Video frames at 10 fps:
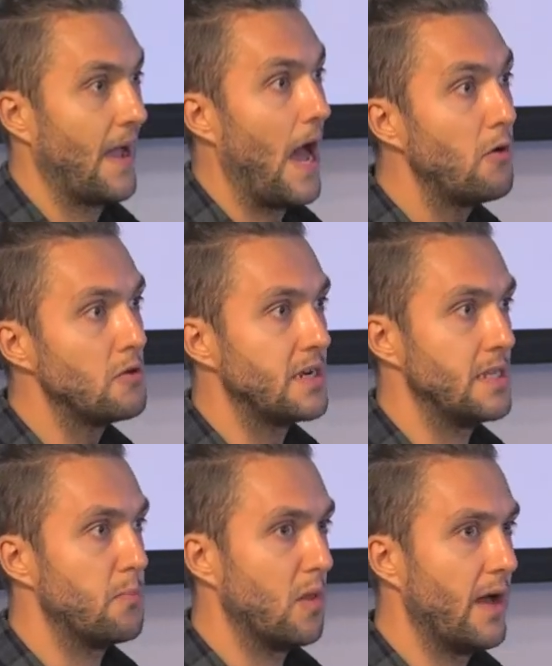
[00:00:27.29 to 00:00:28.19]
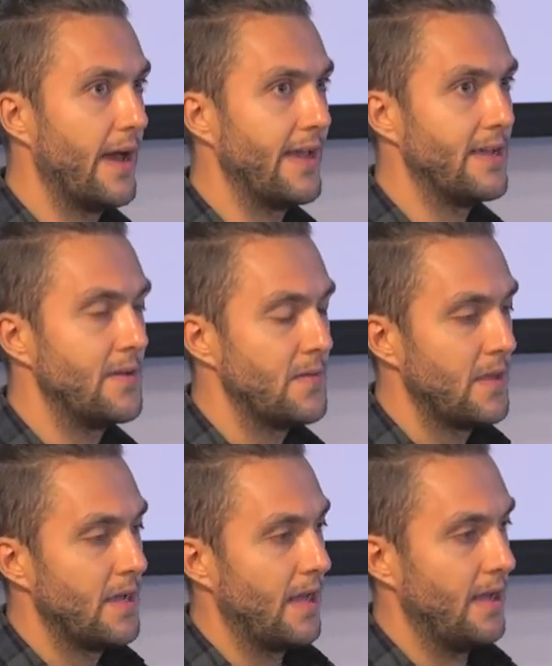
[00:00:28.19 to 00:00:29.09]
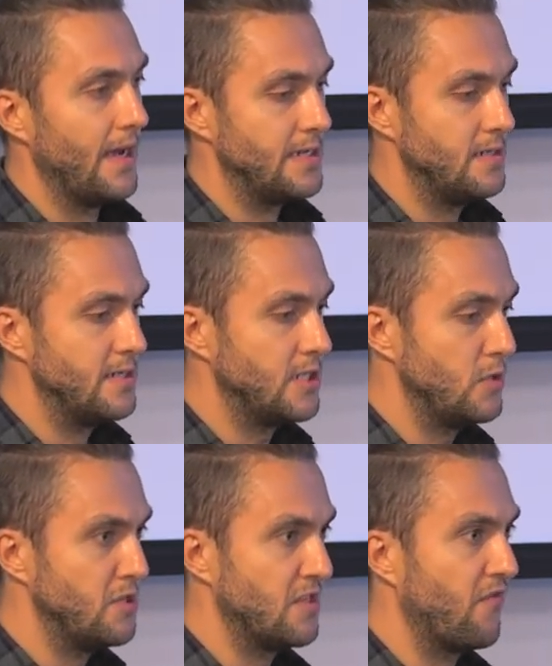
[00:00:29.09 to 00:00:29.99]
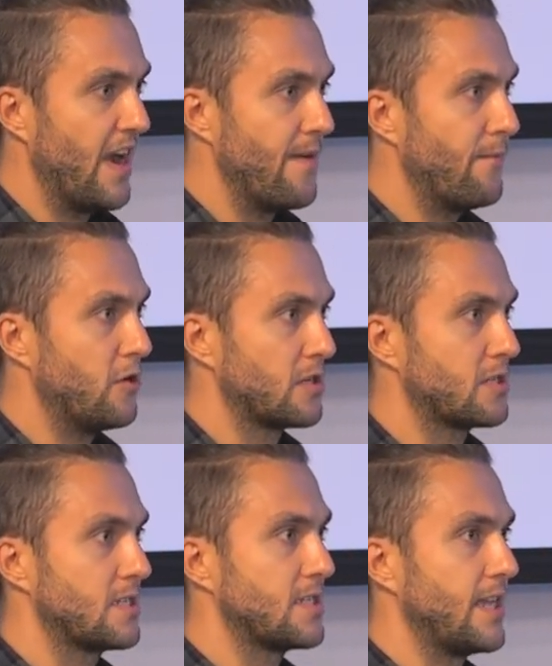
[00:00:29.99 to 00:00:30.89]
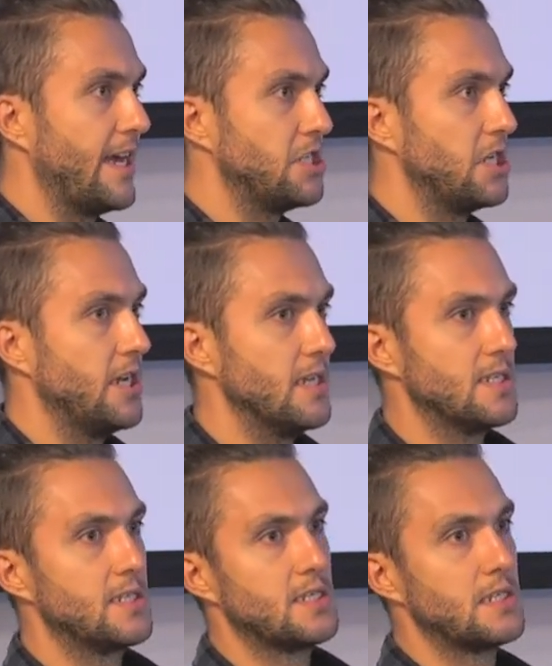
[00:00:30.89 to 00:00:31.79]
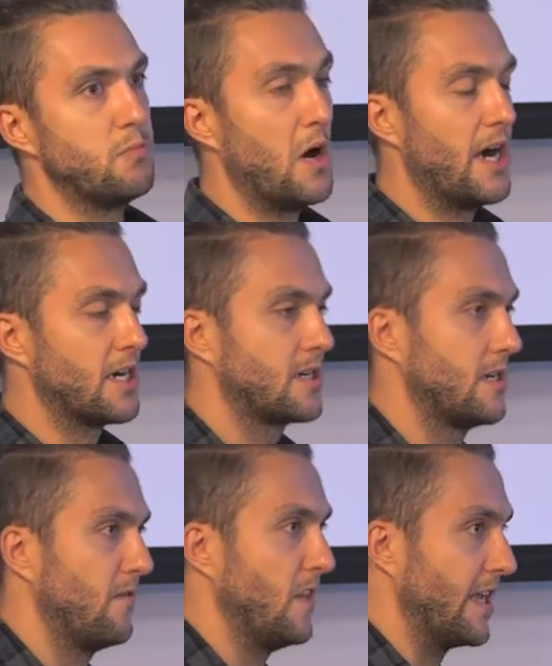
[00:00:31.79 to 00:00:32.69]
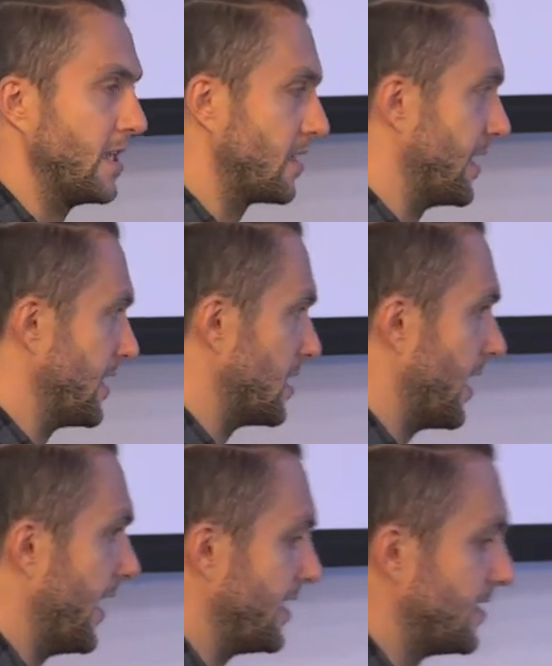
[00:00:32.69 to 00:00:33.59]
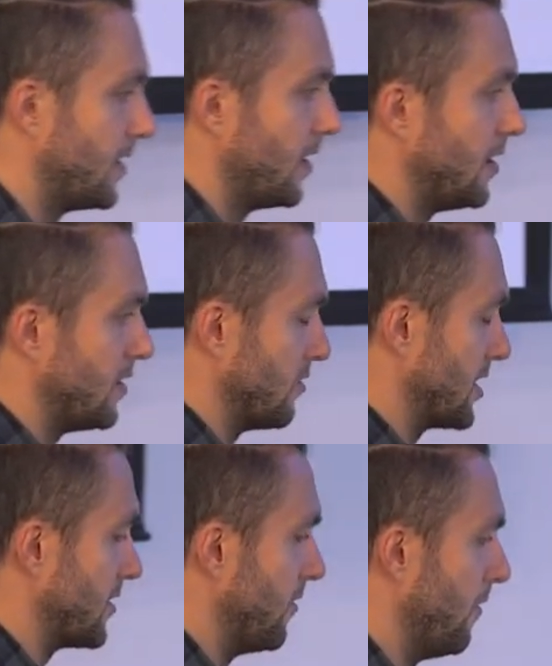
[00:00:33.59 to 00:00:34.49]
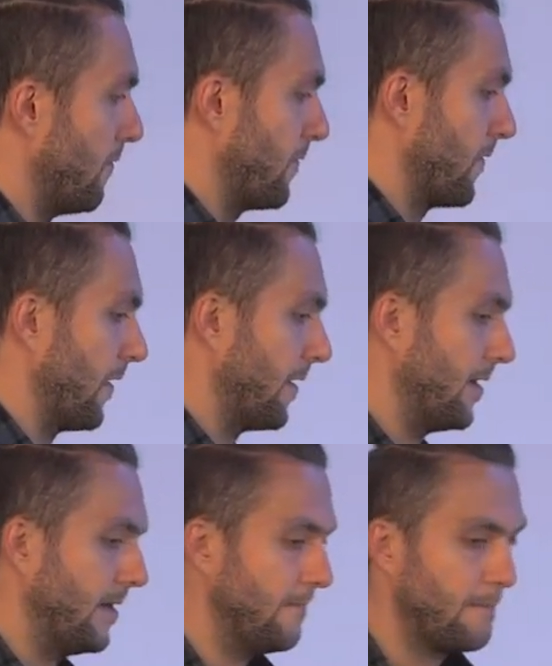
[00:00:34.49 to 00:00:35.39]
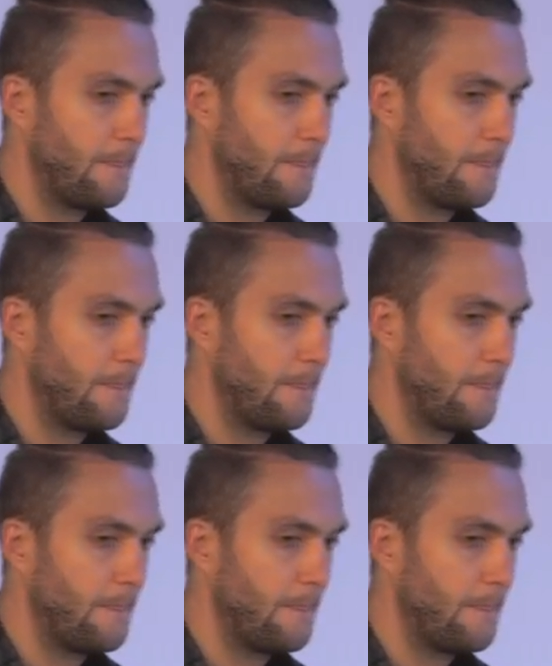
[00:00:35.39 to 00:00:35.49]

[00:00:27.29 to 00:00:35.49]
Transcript: how you can apply uh, distributed frameworks such as Spark, Flink, and Ignite to solve uh,